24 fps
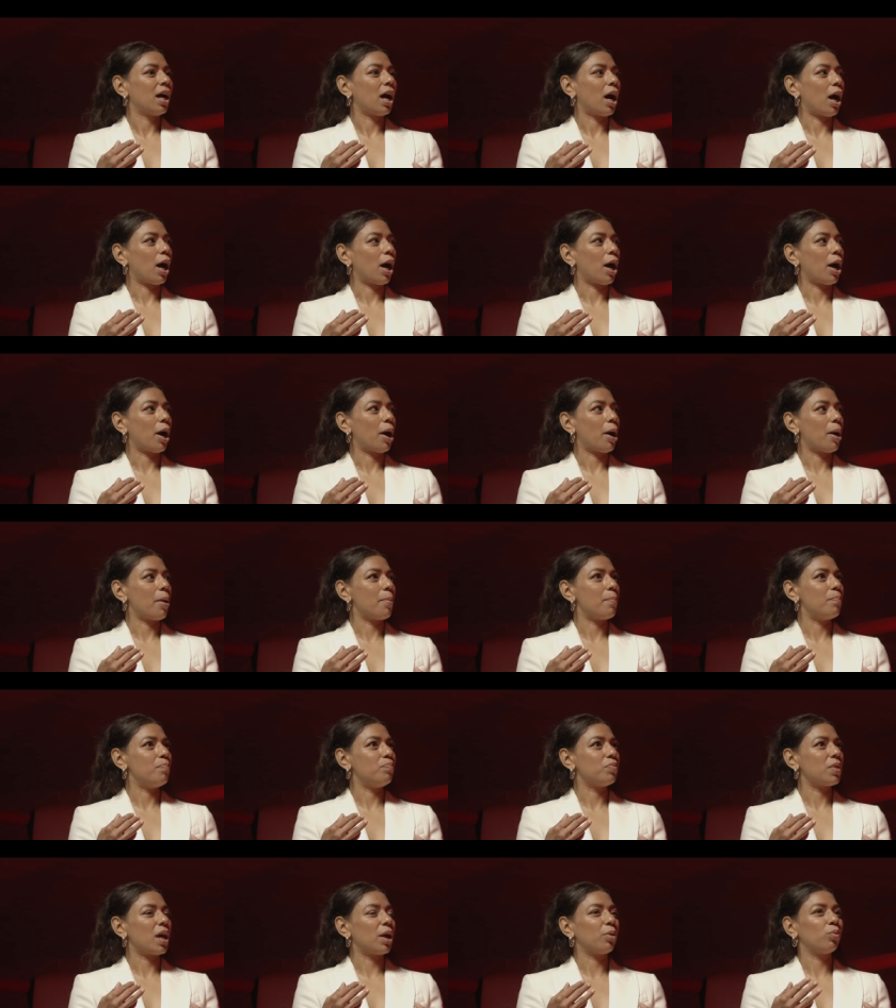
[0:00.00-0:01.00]

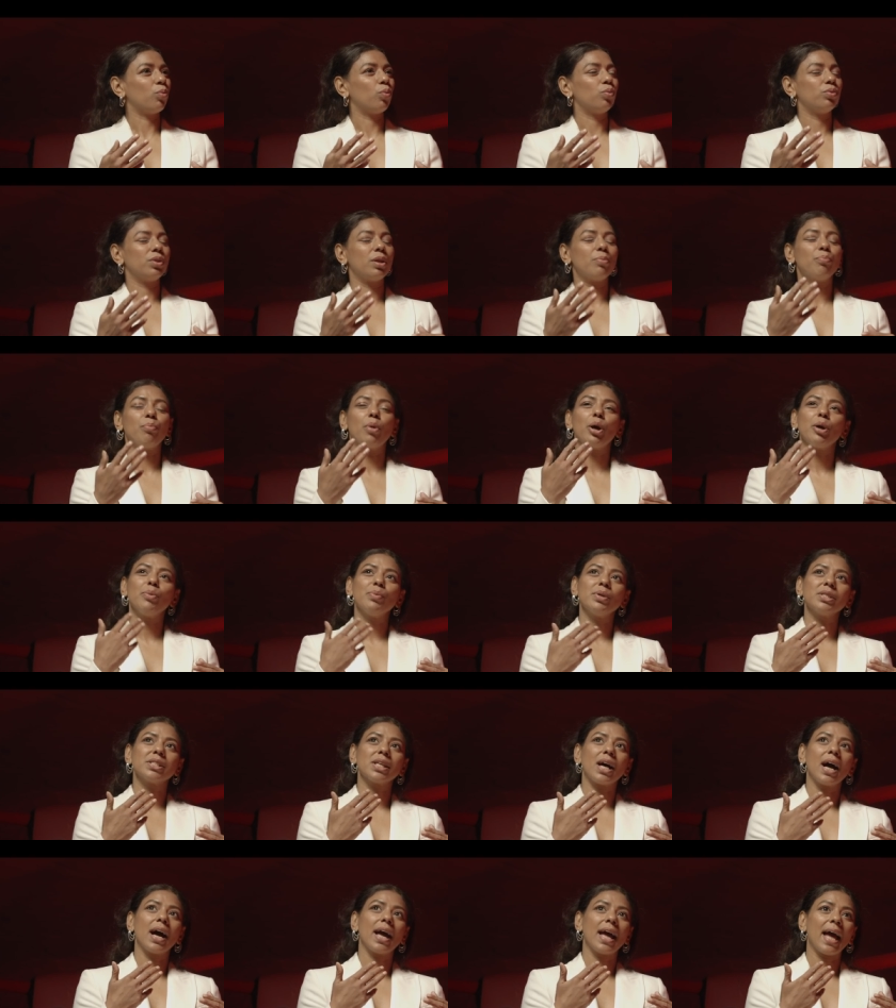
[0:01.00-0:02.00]
And the
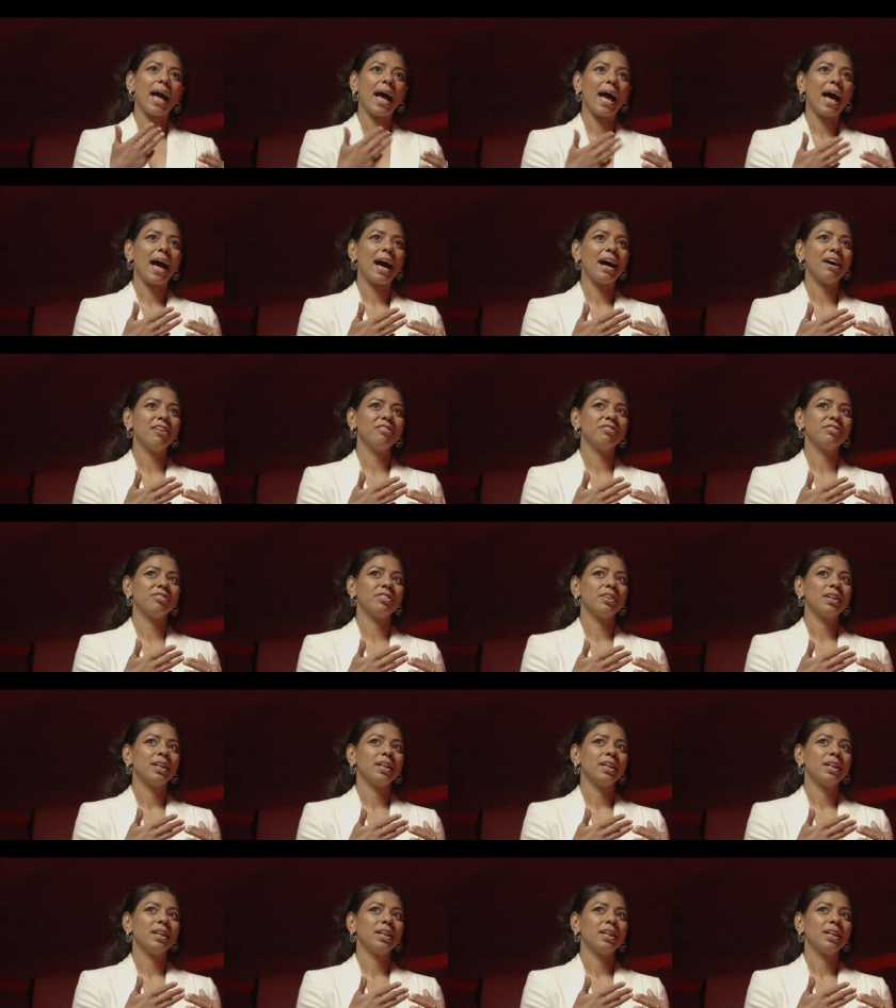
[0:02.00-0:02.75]
moments I have